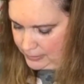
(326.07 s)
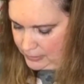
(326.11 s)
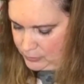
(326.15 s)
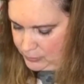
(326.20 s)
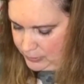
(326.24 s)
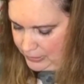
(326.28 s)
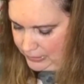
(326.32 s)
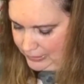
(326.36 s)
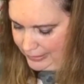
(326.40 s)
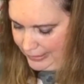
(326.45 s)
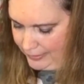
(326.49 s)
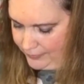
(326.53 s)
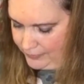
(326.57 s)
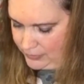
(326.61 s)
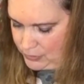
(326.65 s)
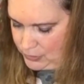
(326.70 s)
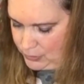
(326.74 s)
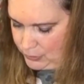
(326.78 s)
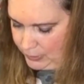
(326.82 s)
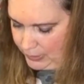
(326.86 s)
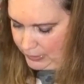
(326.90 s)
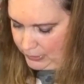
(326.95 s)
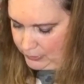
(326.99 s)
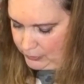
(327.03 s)
because we only have
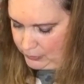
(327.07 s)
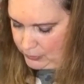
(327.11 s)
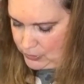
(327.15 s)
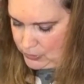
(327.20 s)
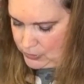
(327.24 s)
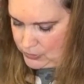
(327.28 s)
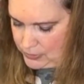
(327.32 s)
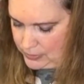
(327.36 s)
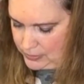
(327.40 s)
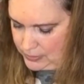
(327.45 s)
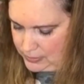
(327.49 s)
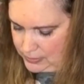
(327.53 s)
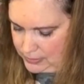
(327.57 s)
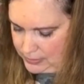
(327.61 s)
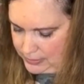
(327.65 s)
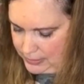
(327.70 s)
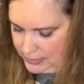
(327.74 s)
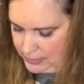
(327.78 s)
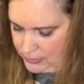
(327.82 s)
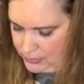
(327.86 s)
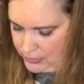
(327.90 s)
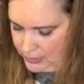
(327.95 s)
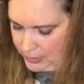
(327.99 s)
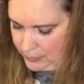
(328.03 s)
the 2 colors,
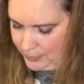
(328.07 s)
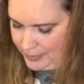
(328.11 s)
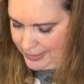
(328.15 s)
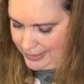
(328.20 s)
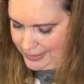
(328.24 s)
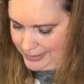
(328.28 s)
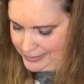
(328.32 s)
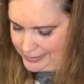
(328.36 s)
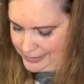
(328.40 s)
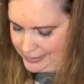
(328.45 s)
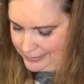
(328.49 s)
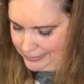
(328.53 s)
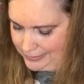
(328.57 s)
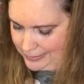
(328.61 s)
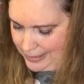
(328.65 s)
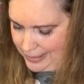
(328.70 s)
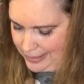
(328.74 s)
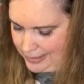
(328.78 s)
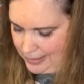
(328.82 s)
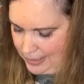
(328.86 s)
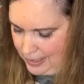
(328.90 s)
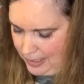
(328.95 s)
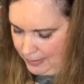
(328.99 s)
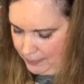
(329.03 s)
and they're going to be easy to
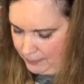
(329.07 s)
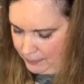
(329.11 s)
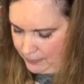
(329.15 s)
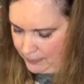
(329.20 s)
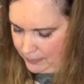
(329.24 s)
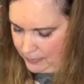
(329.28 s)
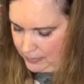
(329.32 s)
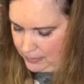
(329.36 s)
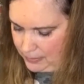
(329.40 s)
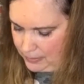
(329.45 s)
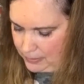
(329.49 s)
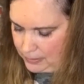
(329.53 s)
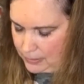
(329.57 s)
line up.